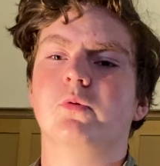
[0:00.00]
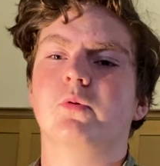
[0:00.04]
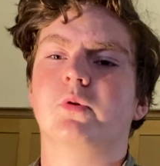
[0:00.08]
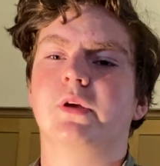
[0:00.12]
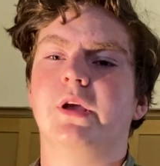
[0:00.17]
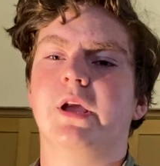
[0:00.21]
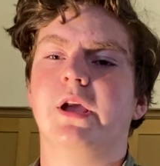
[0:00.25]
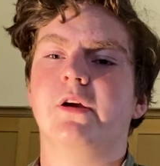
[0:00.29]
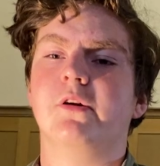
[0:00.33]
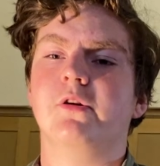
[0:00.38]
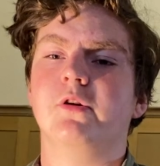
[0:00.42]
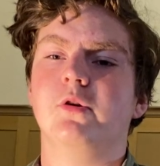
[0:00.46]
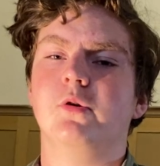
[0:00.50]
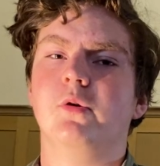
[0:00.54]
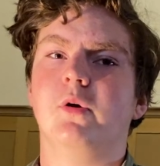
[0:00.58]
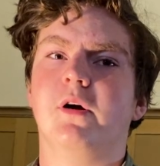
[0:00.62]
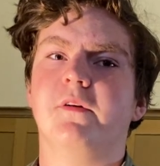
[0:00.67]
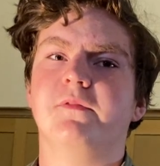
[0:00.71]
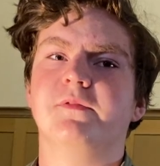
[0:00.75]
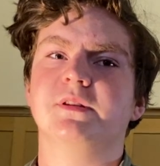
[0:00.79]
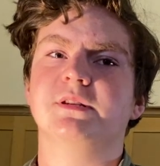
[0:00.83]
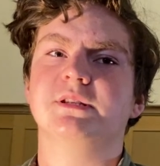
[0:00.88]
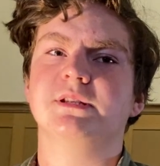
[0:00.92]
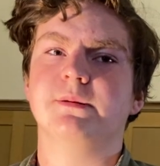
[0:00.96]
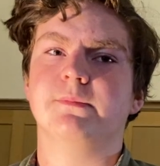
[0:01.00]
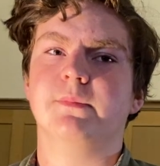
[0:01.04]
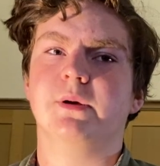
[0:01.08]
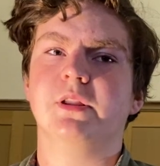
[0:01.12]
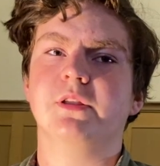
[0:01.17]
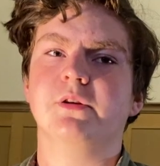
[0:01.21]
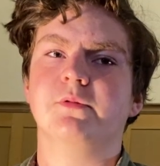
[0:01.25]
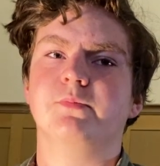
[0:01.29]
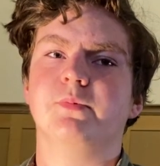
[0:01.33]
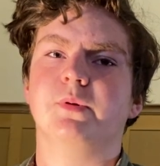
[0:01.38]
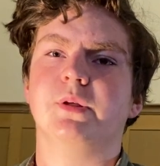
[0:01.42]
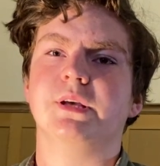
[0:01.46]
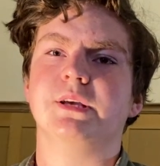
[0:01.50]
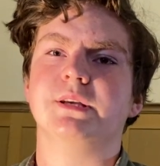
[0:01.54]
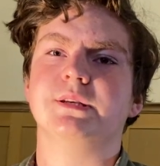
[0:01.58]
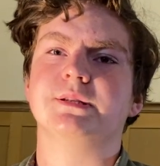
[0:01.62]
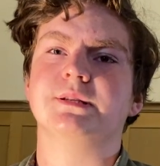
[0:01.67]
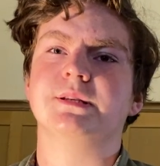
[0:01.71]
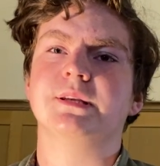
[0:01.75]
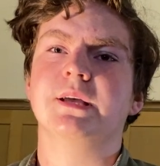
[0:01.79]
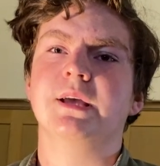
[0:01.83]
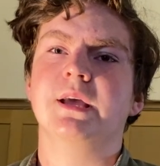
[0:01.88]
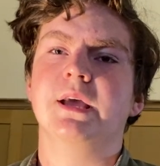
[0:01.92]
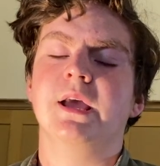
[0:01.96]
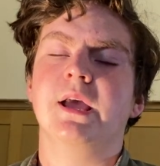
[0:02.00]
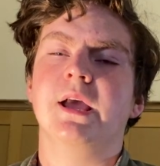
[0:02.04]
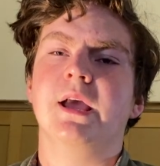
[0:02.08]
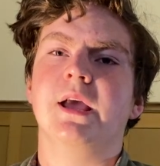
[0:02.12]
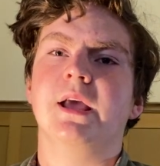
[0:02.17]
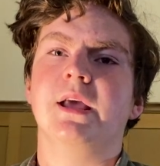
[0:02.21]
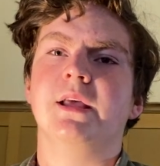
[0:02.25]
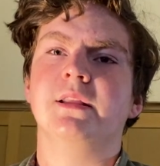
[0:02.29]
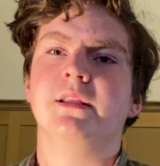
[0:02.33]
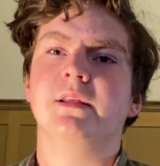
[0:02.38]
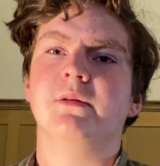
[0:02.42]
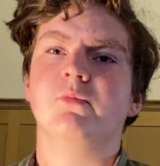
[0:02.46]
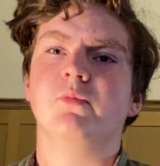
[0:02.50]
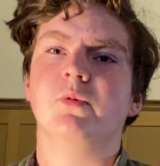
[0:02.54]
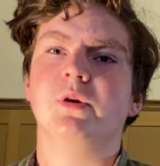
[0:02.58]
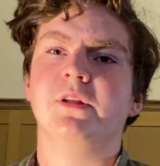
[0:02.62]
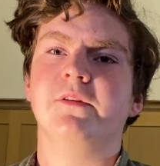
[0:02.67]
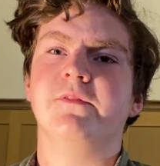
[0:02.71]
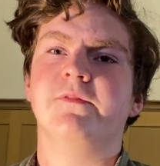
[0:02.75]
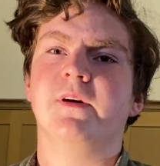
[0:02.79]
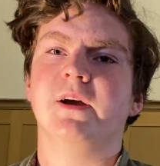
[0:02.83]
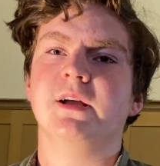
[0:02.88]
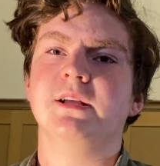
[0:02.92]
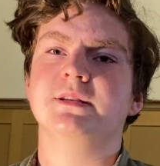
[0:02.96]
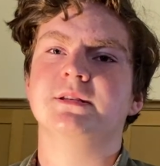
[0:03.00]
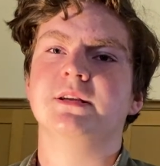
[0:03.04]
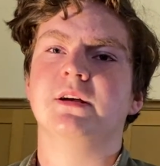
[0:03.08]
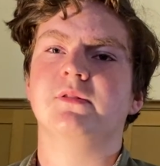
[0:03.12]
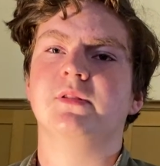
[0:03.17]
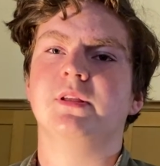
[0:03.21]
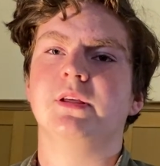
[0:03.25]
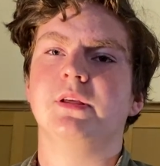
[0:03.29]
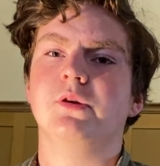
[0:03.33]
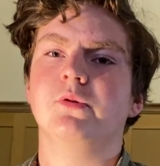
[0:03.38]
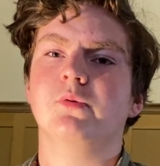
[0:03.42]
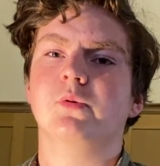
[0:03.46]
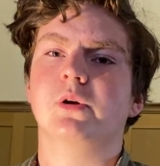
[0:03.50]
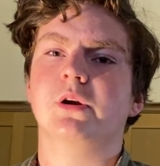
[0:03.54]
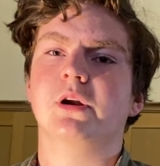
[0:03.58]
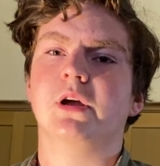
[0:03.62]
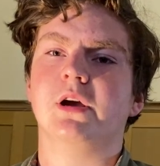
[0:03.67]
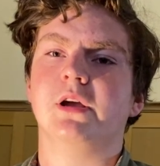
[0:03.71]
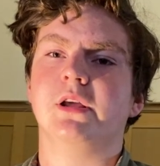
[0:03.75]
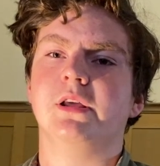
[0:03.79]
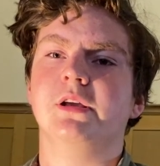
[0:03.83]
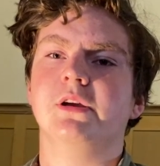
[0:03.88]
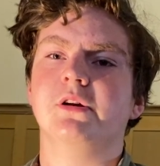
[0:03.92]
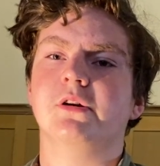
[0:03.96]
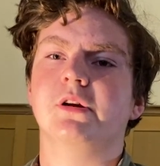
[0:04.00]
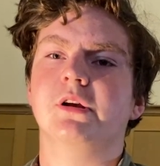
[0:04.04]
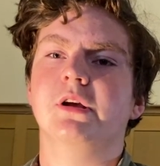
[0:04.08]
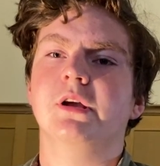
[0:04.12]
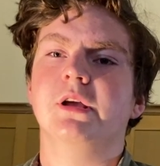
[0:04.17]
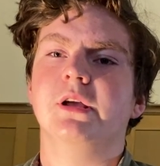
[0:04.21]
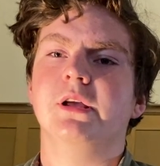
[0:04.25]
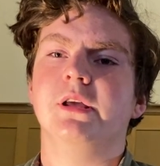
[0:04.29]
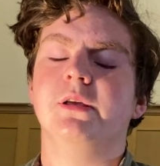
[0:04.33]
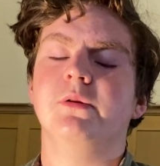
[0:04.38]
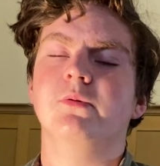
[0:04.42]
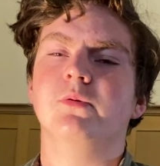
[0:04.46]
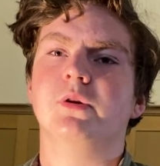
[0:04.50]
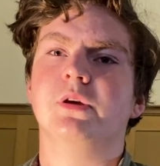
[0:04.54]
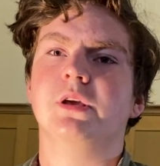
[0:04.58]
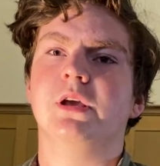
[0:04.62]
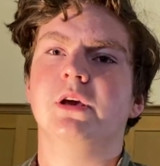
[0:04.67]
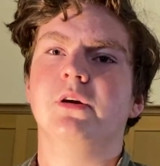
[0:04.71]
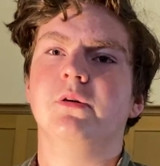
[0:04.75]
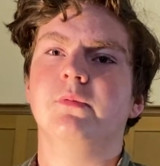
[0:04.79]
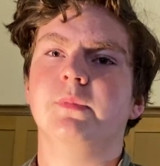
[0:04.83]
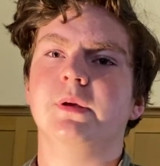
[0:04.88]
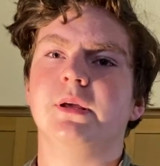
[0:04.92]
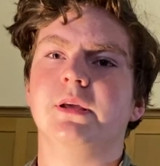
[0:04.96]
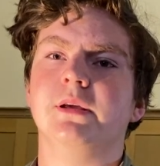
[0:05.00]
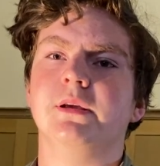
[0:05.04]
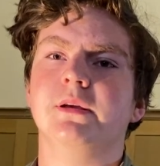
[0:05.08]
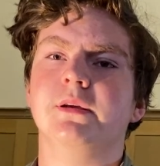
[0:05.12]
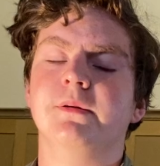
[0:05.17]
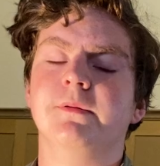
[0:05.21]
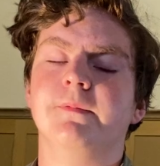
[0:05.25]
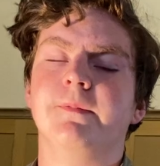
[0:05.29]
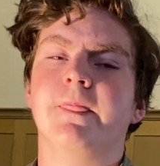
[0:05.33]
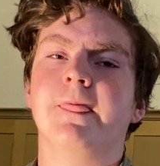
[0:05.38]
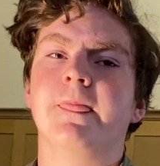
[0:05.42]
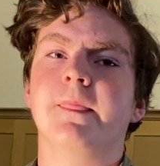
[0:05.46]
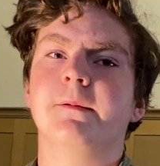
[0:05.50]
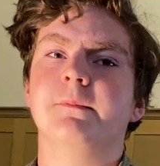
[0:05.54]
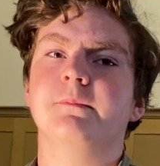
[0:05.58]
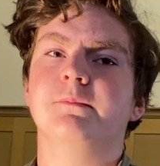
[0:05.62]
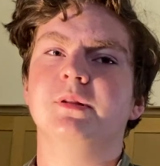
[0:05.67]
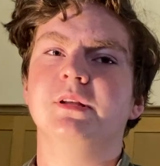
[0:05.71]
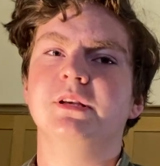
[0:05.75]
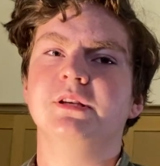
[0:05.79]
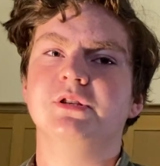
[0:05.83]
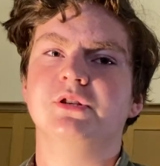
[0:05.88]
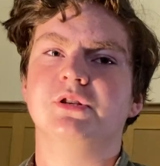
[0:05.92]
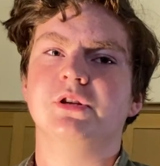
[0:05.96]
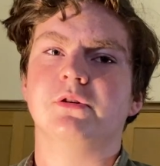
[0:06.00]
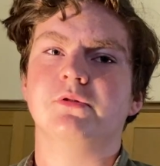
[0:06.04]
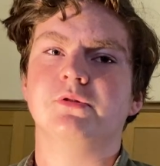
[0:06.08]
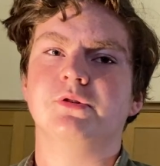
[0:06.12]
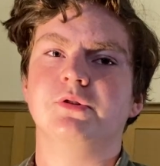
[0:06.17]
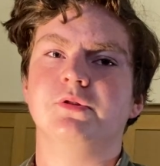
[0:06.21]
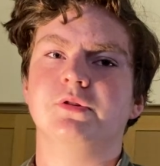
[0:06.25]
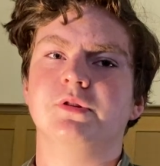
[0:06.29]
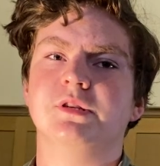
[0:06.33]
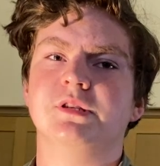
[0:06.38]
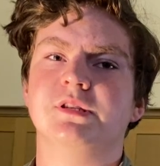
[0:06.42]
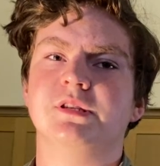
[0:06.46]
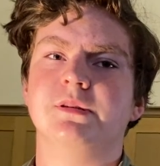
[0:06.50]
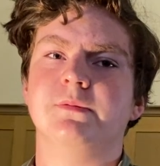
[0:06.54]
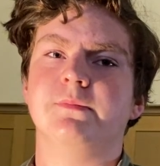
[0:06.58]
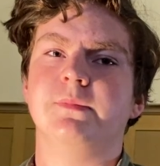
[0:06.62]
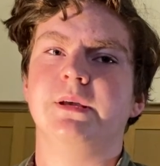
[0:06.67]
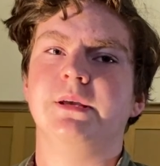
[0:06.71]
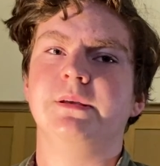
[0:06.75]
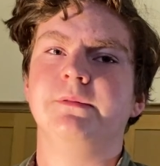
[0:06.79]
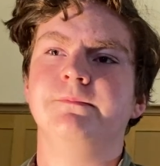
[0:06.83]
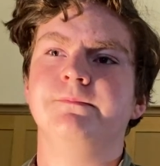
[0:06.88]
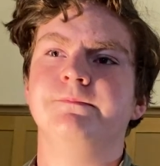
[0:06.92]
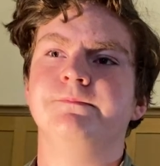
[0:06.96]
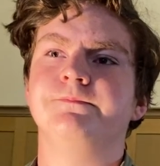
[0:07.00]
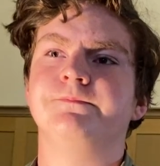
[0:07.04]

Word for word: will carry you off to some other place. And then when he finds out that you are not here, he will kill me. Please don't do this to me.